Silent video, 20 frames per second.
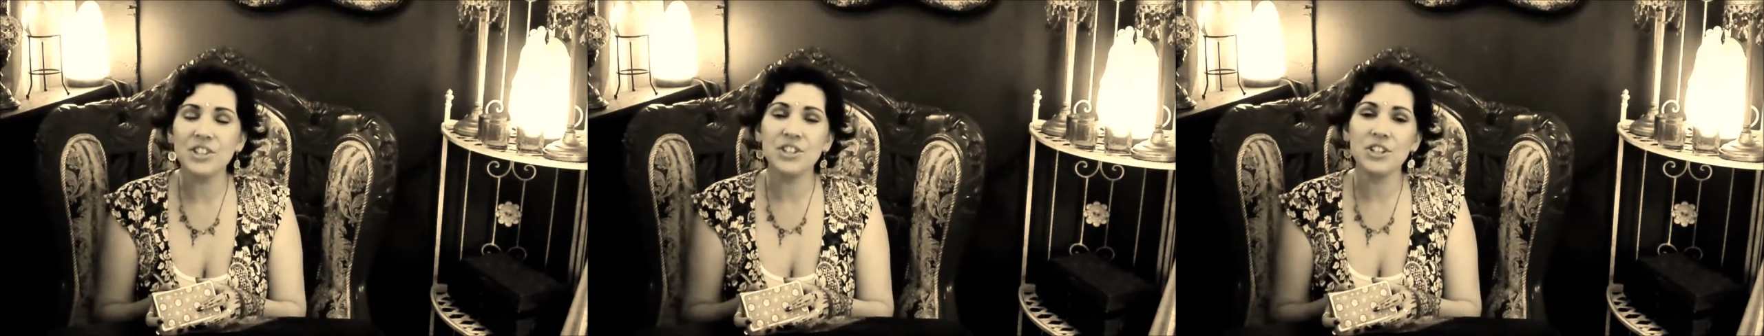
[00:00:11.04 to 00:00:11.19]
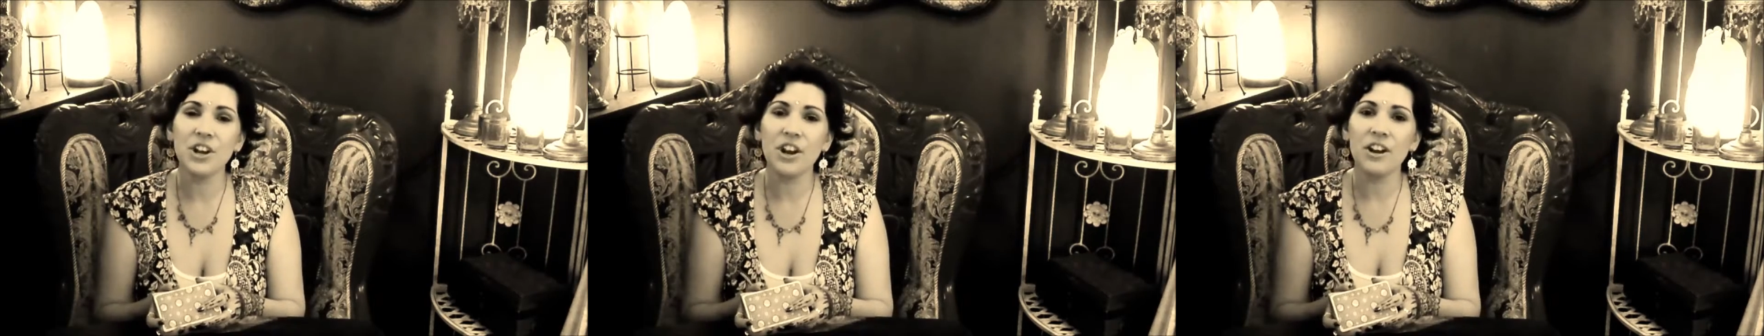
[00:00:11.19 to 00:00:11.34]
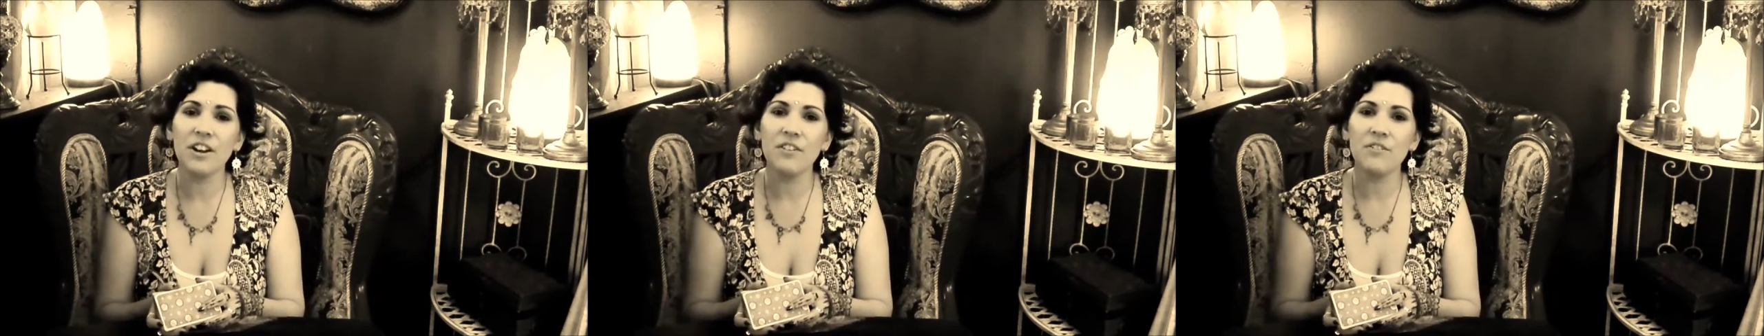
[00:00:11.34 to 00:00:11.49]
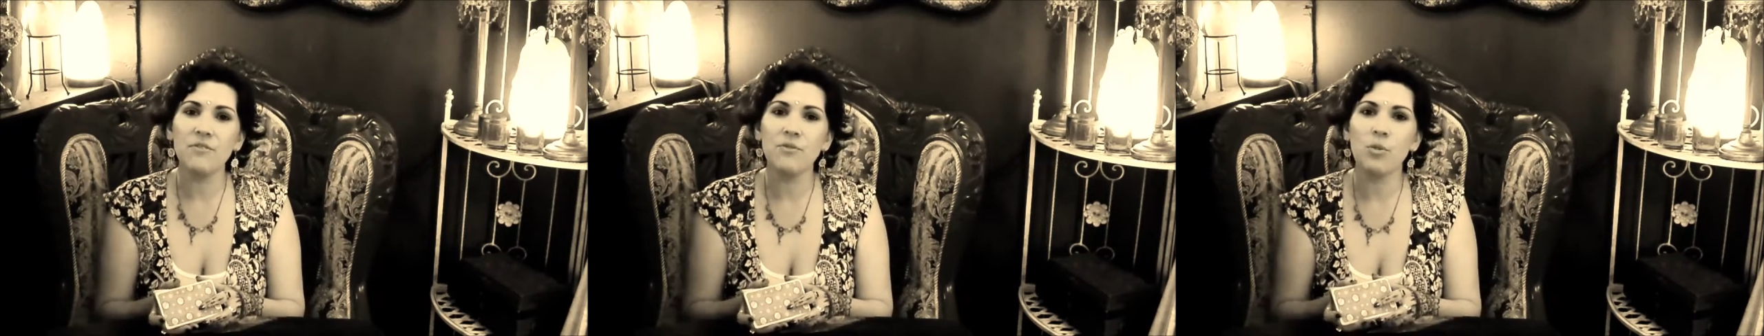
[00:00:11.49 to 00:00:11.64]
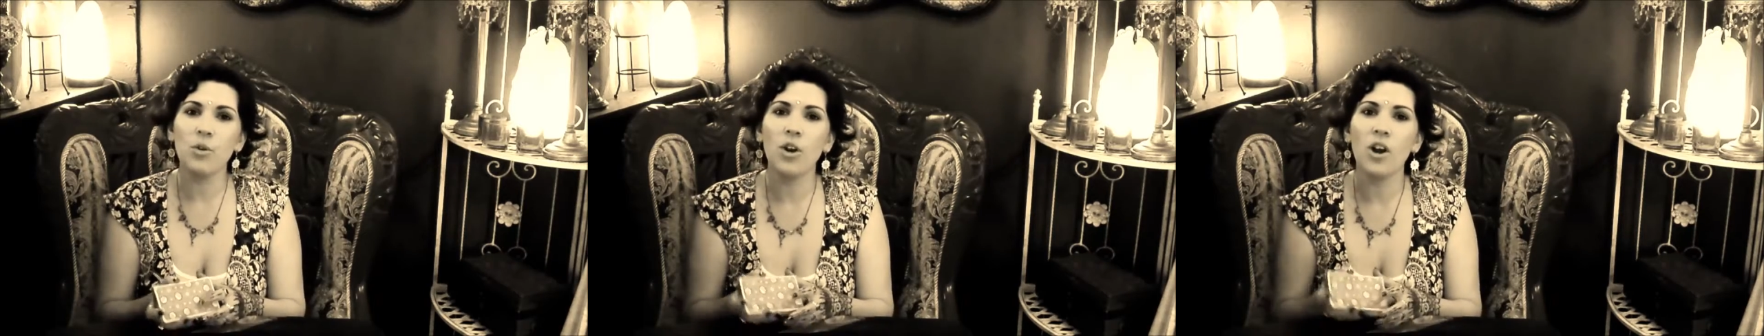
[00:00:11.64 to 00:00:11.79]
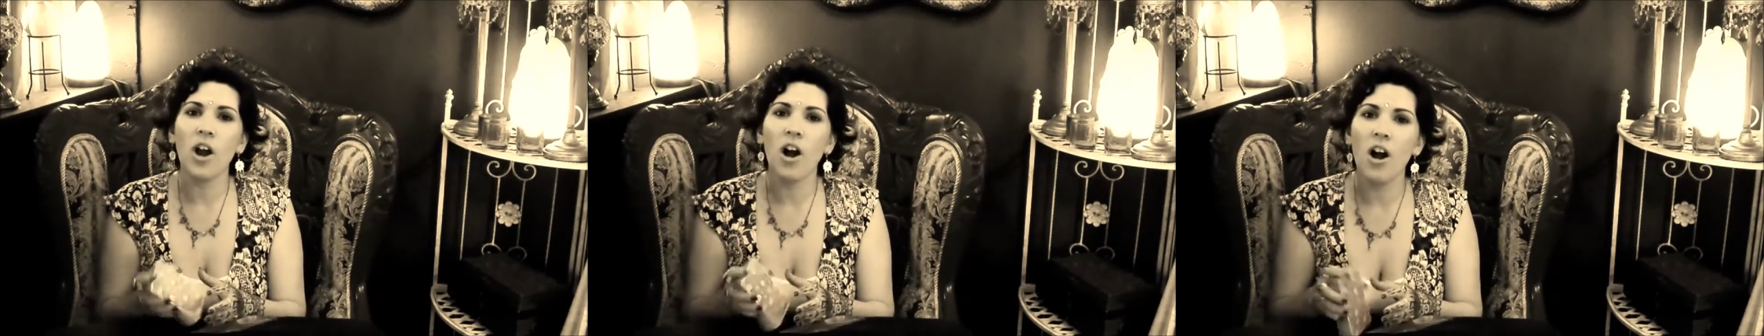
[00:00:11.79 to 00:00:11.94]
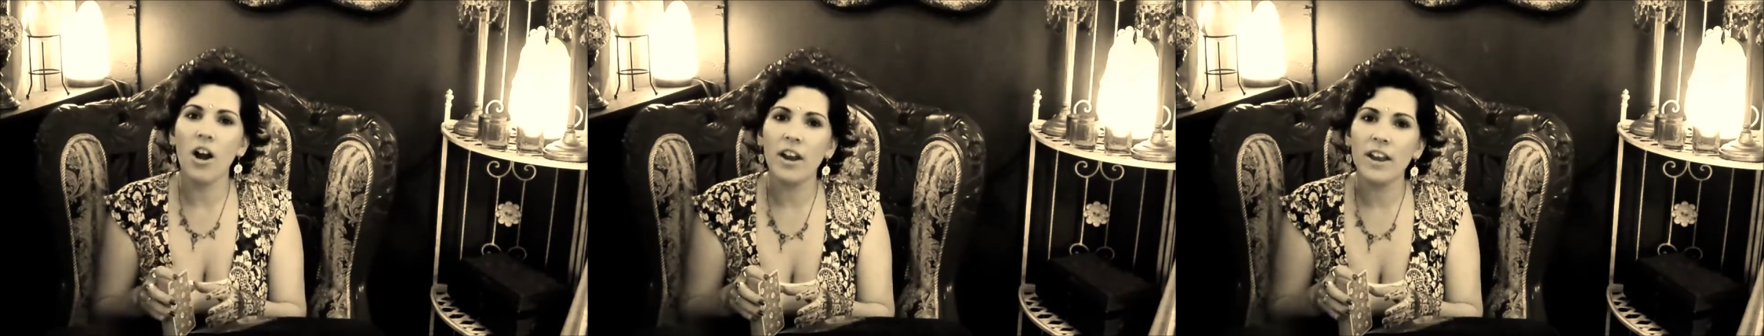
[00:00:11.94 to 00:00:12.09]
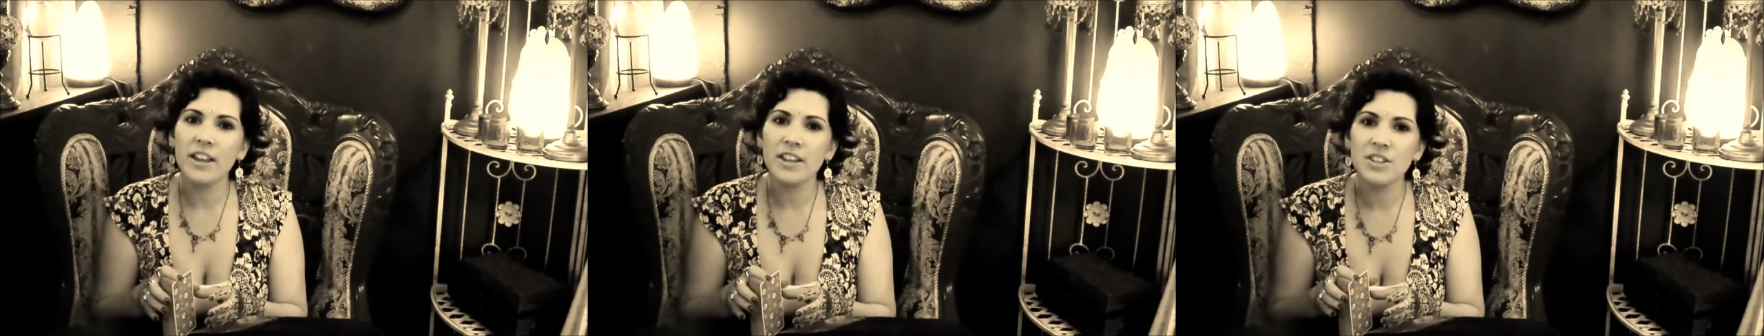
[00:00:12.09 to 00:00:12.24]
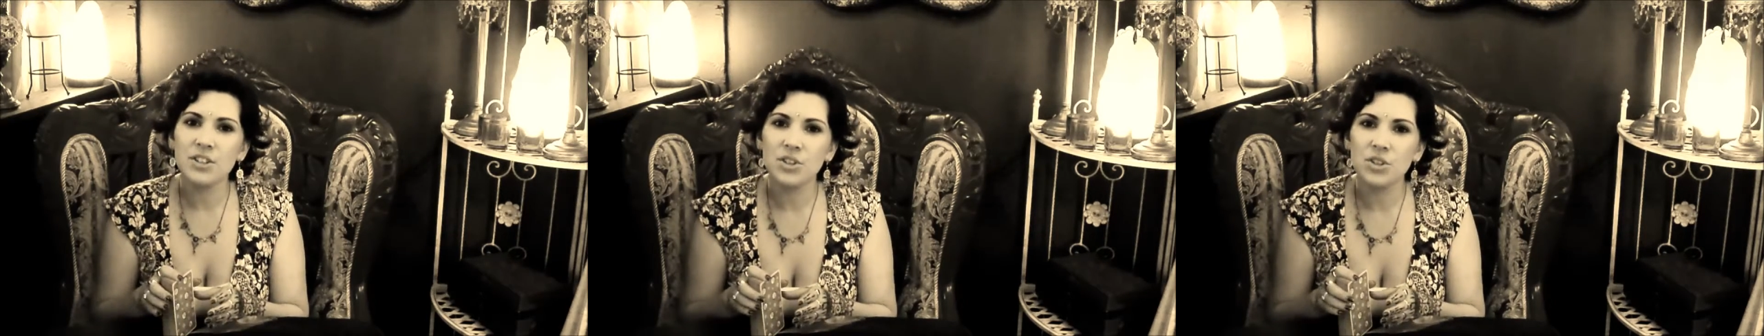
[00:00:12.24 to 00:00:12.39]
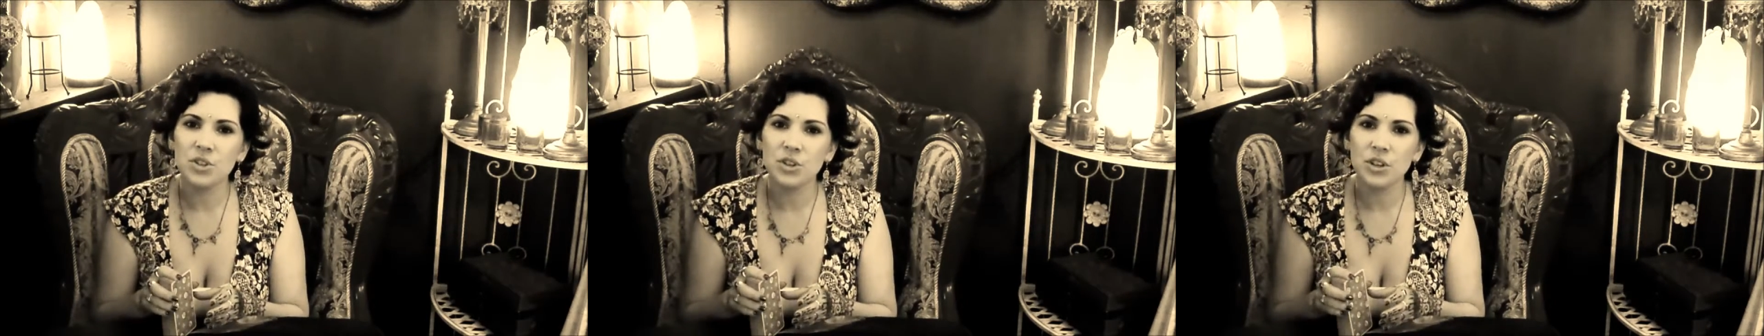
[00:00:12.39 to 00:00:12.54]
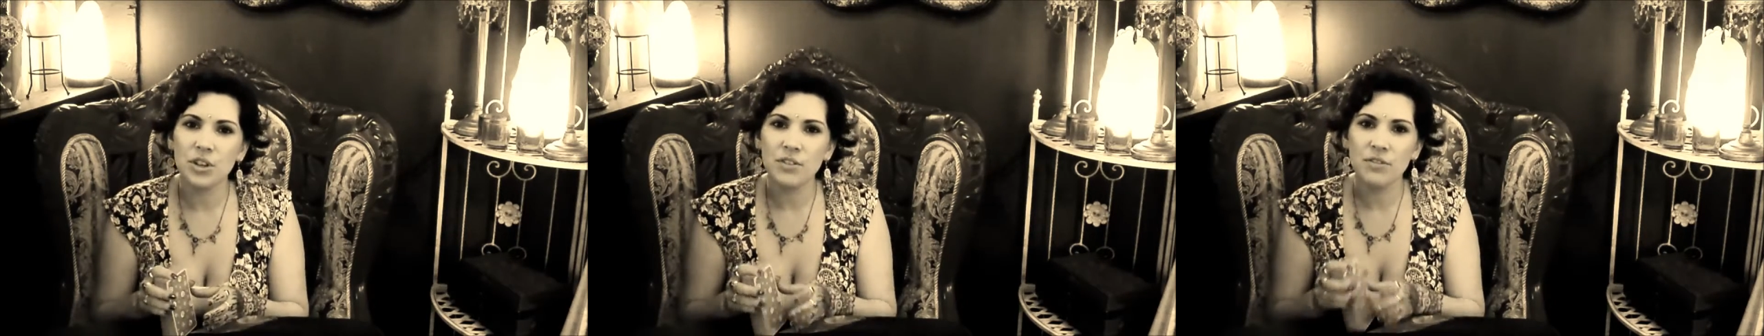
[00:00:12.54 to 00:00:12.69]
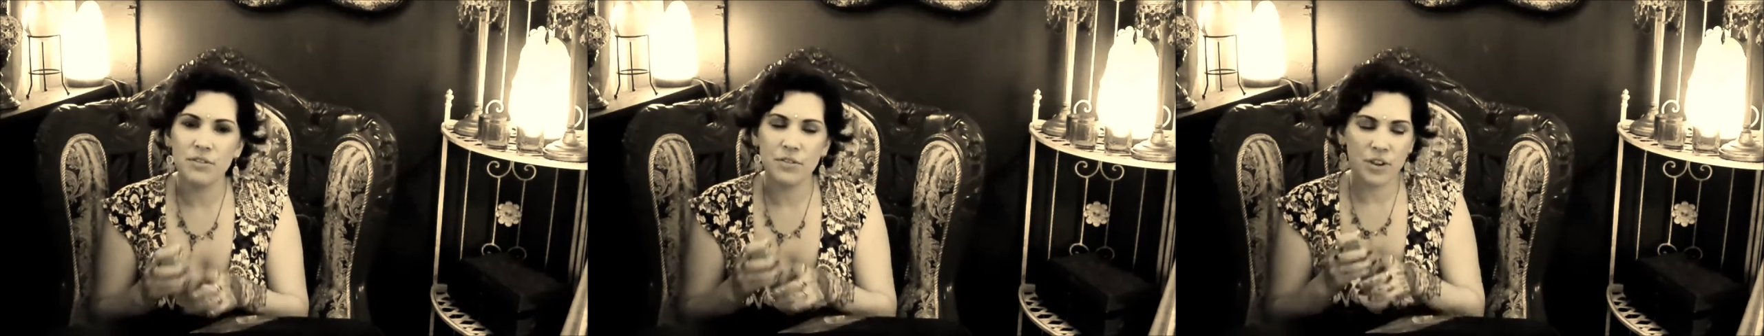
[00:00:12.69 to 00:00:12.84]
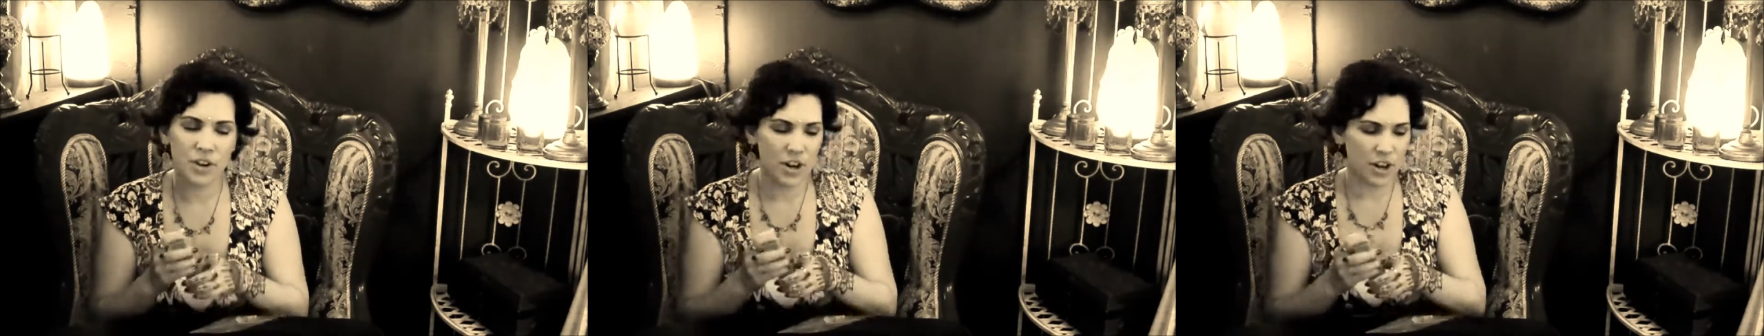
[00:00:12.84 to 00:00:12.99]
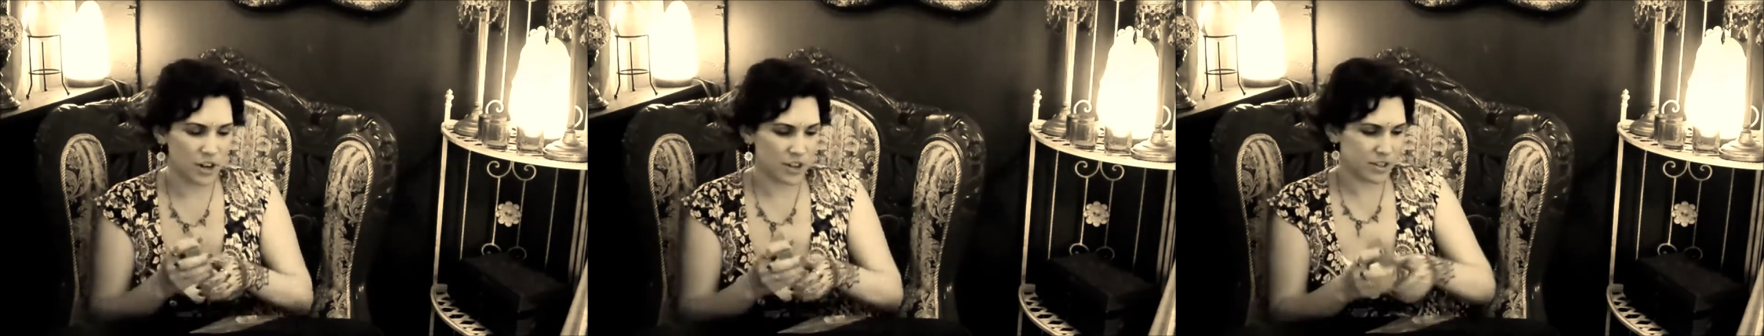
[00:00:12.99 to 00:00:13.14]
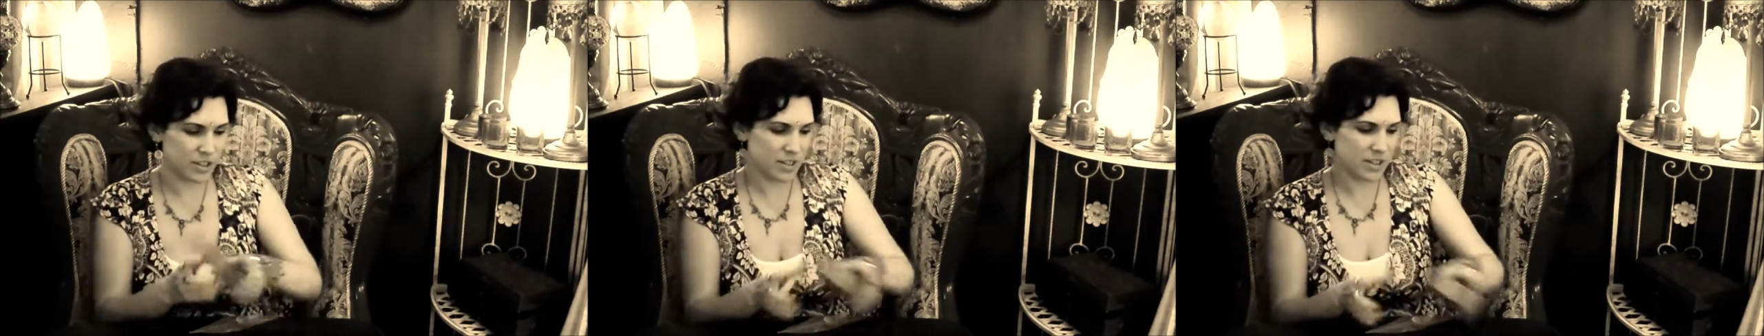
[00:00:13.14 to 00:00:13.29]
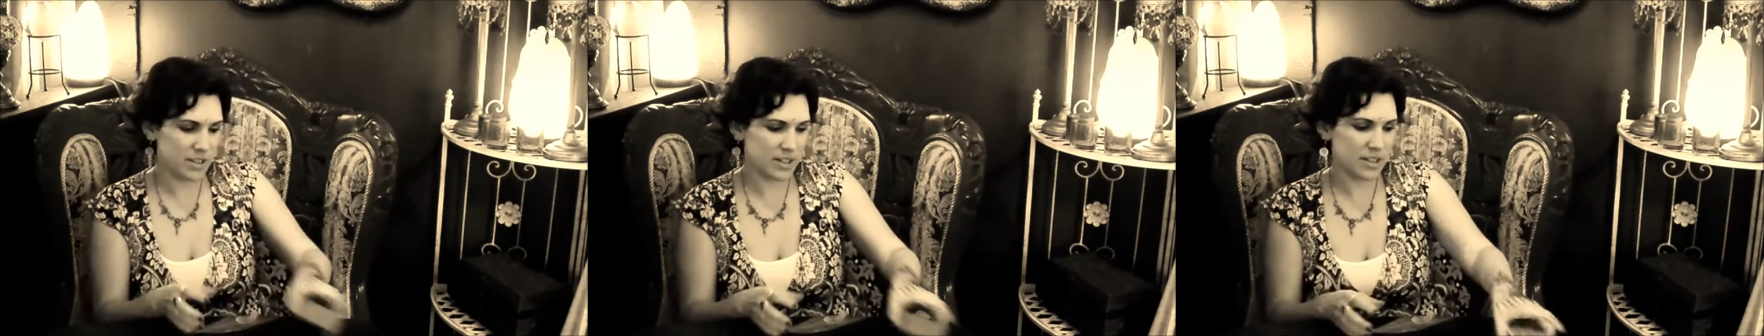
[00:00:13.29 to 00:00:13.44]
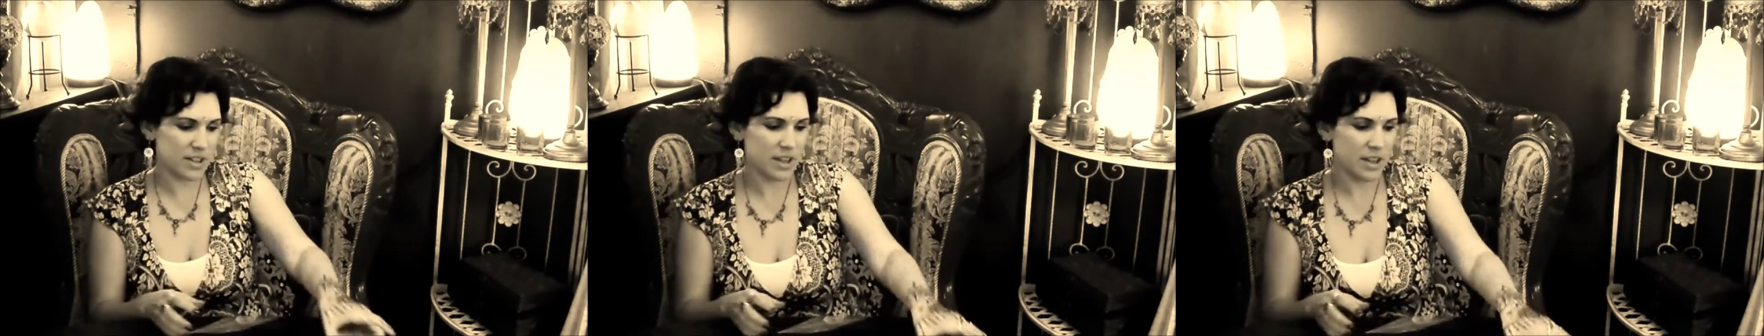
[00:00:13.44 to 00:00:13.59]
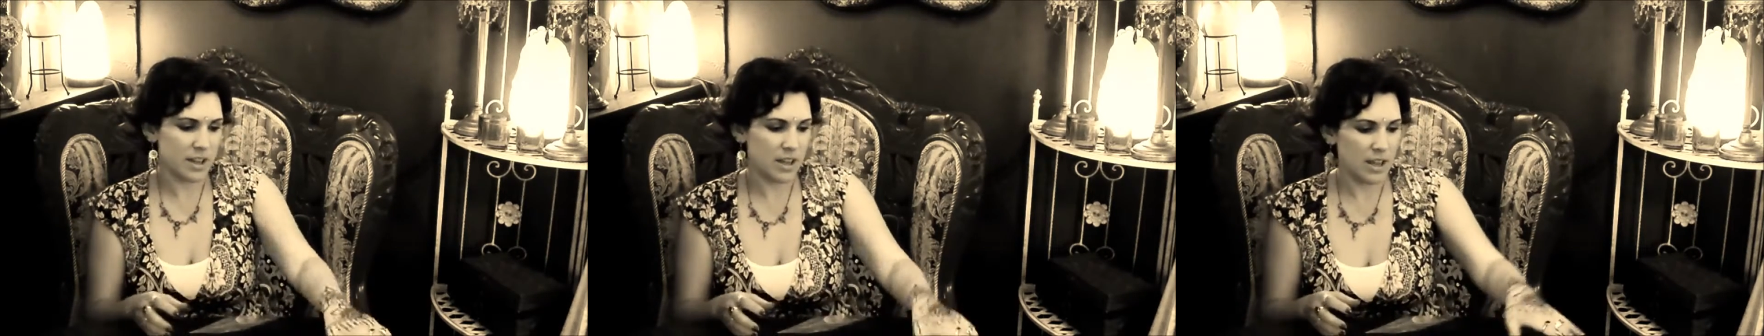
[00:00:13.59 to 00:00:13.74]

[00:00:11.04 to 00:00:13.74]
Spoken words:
starting for August 31st.